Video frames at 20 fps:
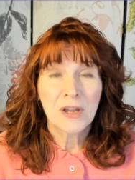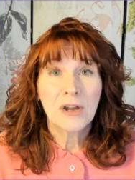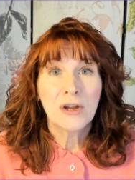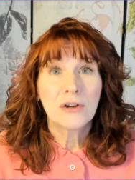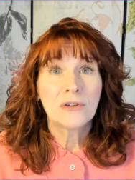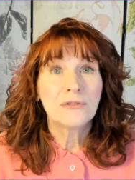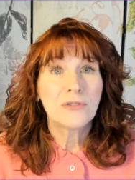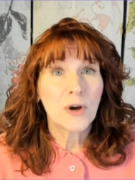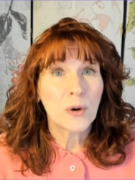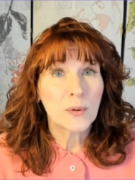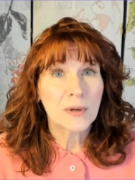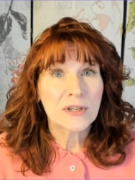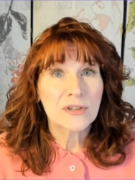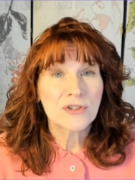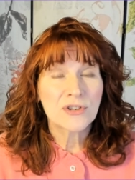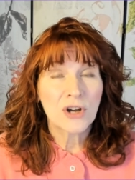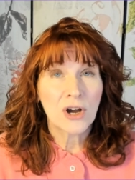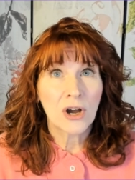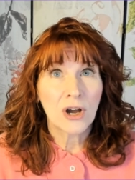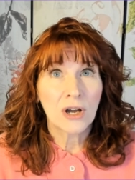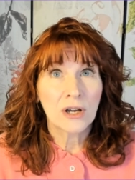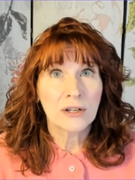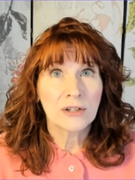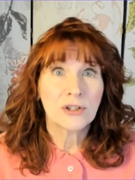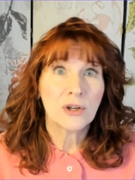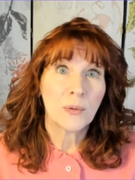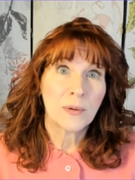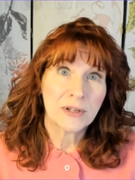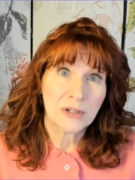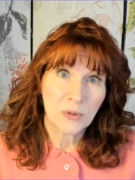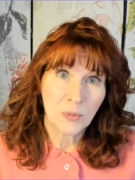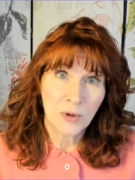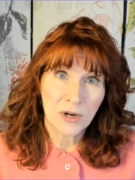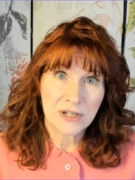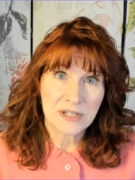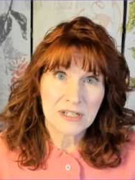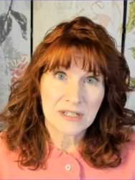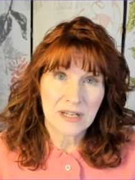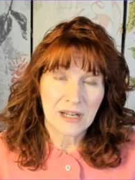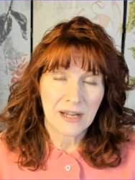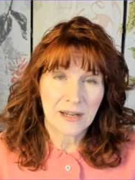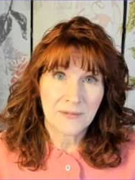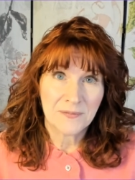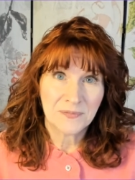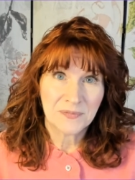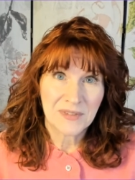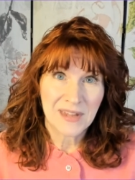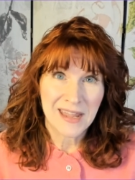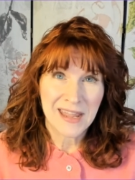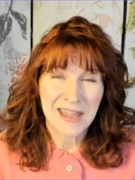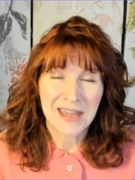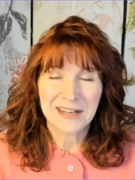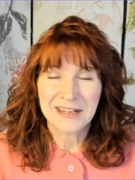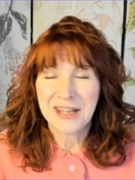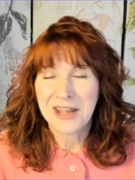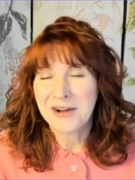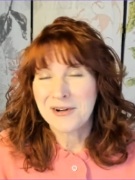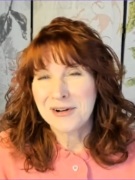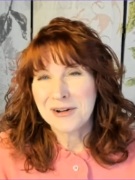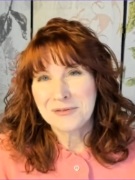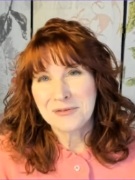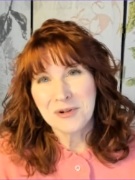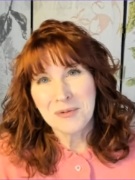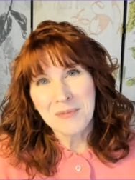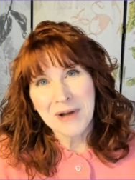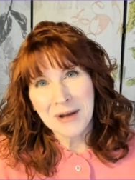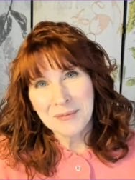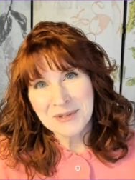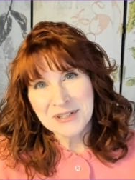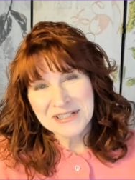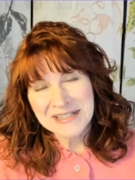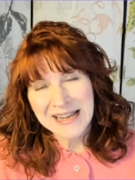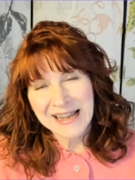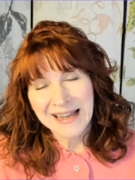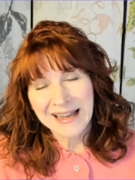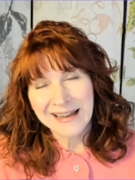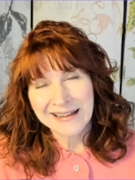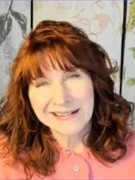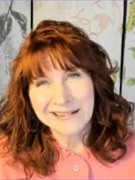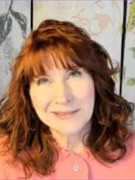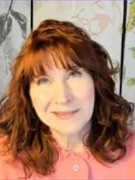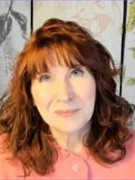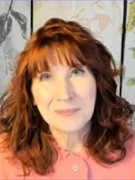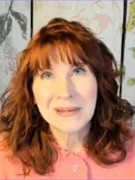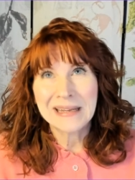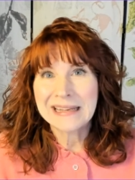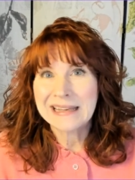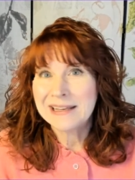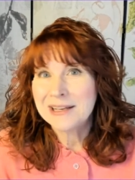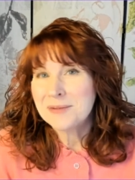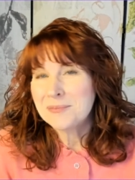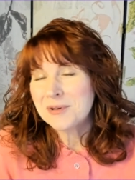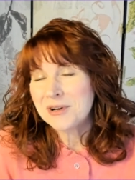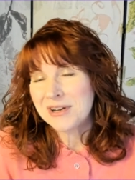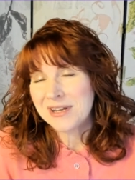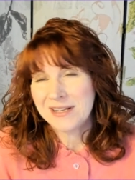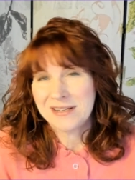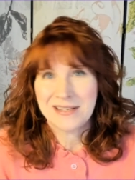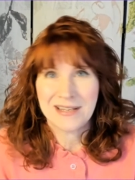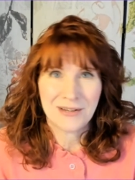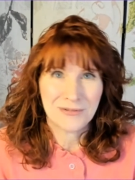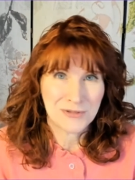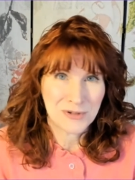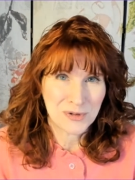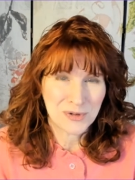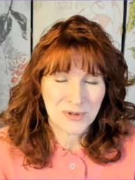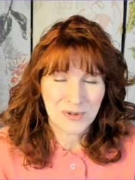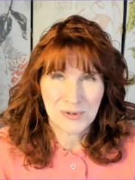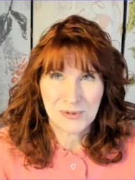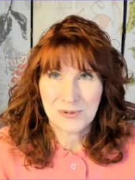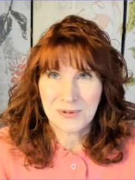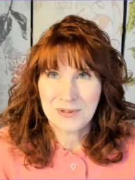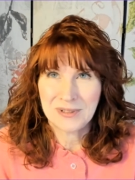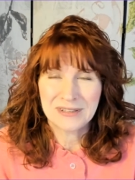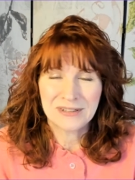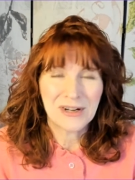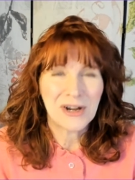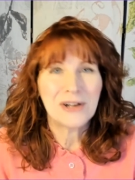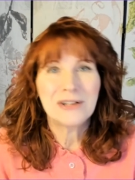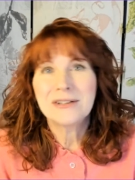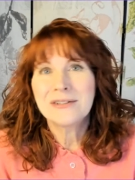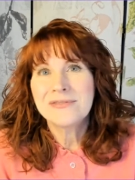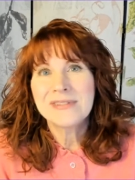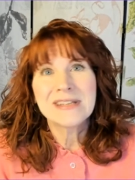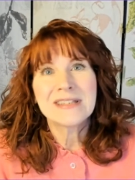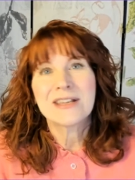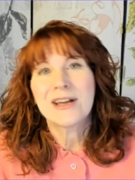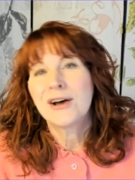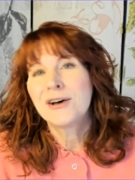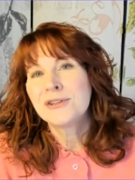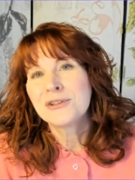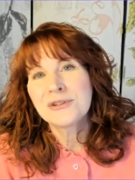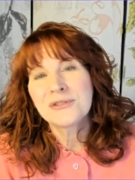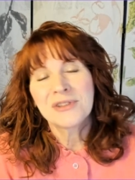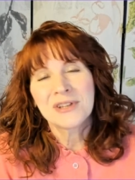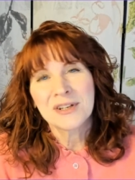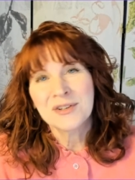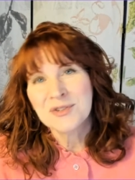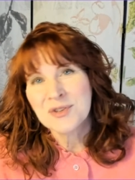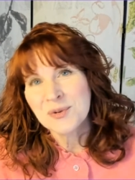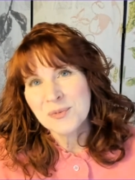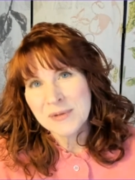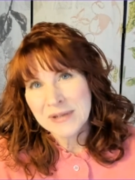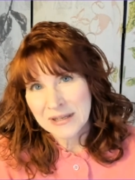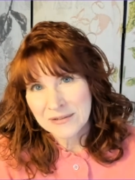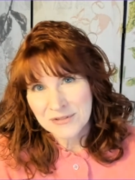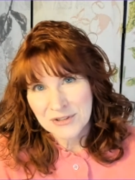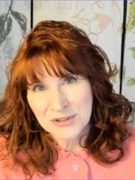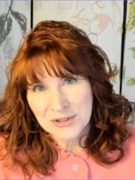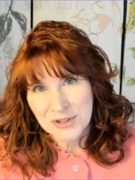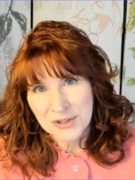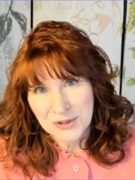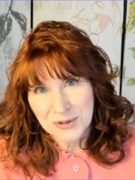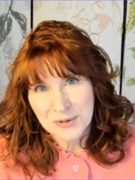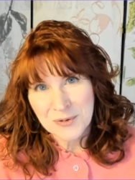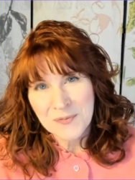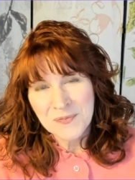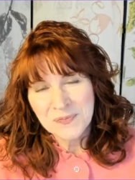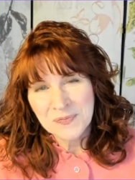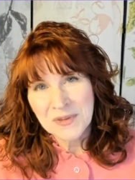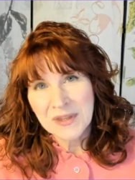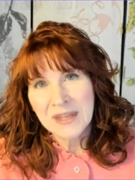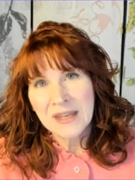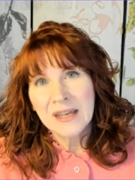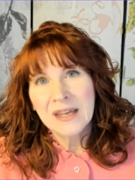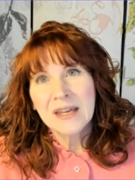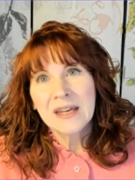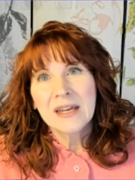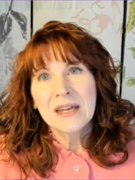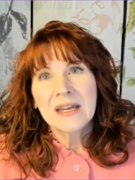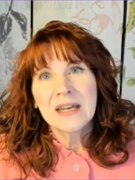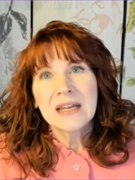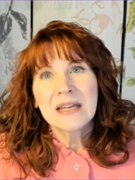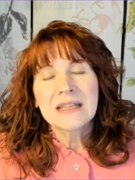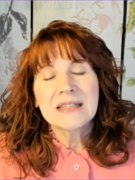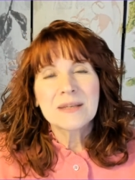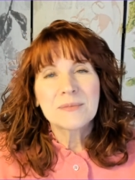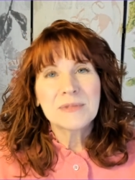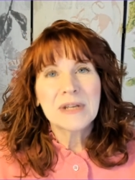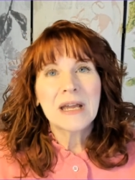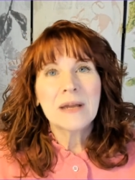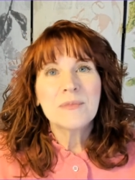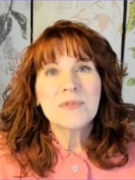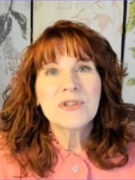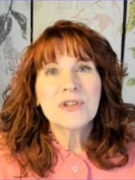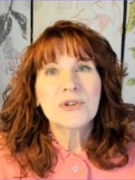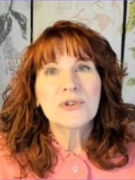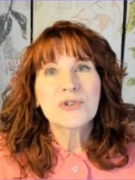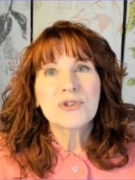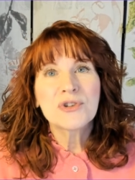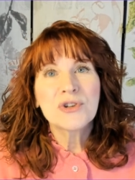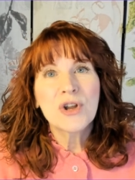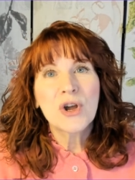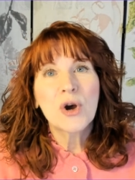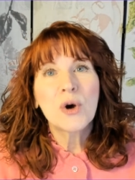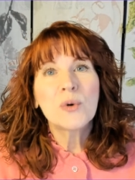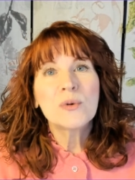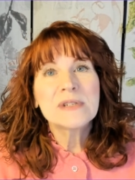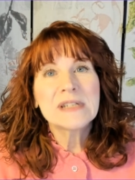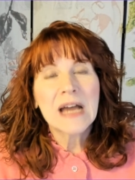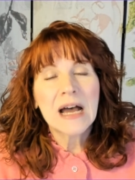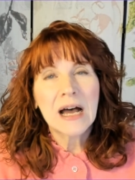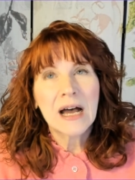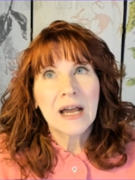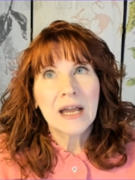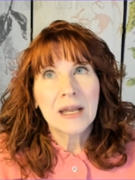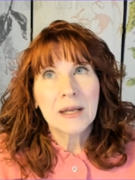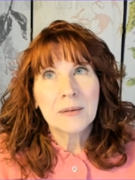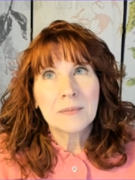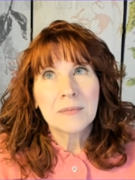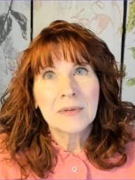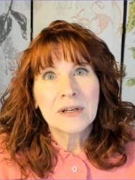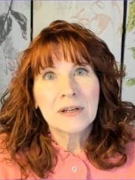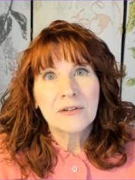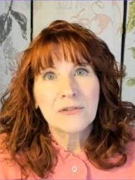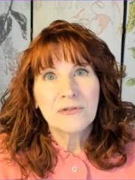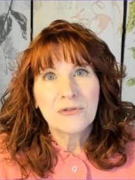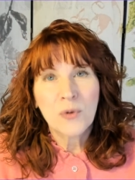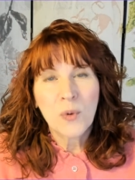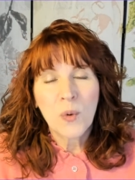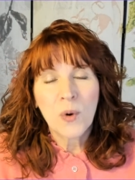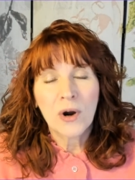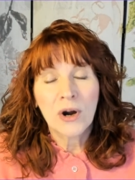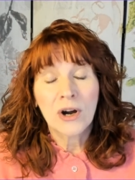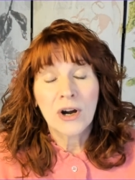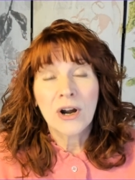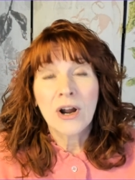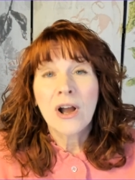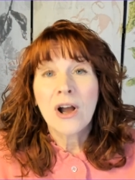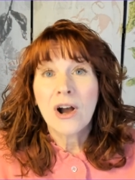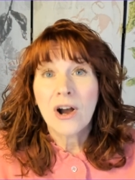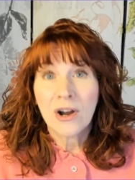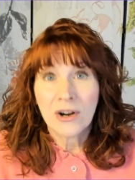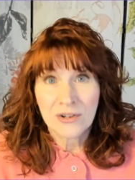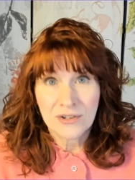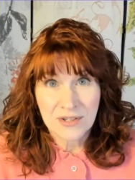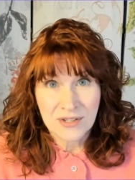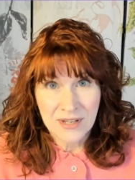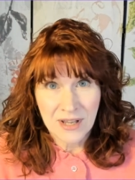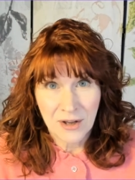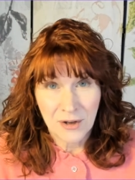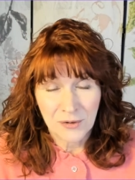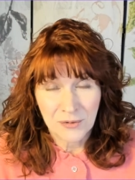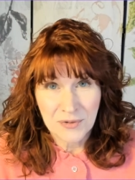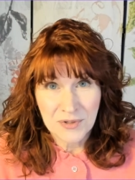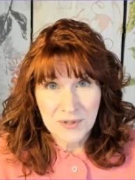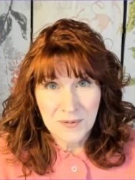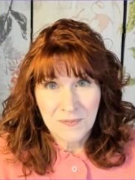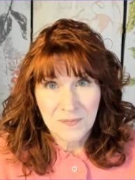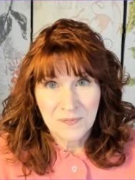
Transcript: focused on going to work today and caring for mom or dad and picking up our kids after school and all of these other things that we have to do, sometimes there's no time for ourselves.